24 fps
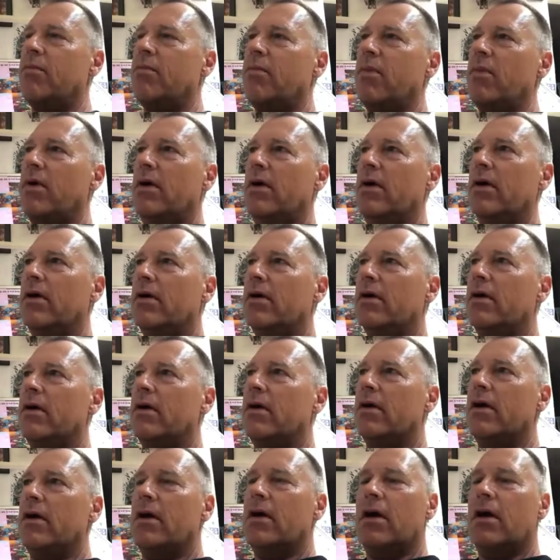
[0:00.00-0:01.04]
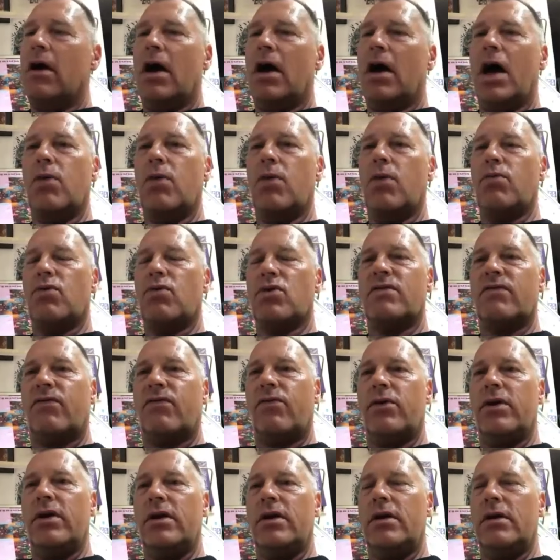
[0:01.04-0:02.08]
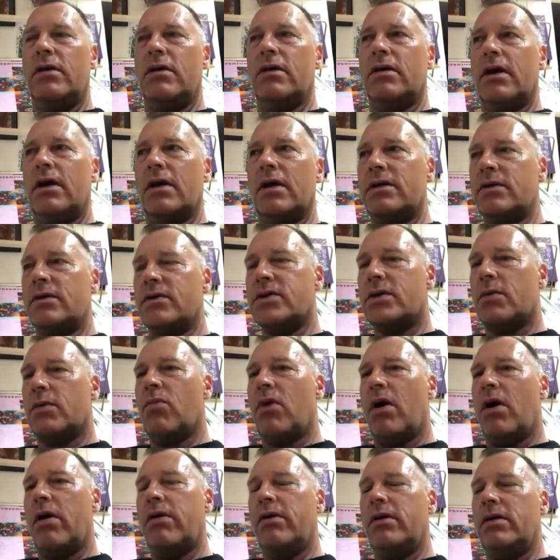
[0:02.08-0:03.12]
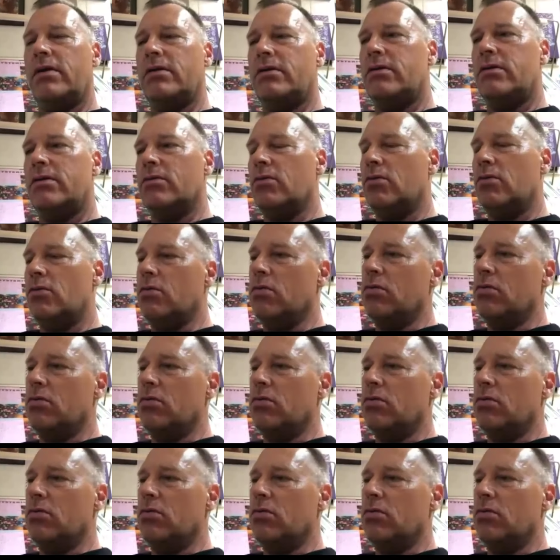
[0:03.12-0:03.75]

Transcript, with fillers: i was free getting some money to build up something for me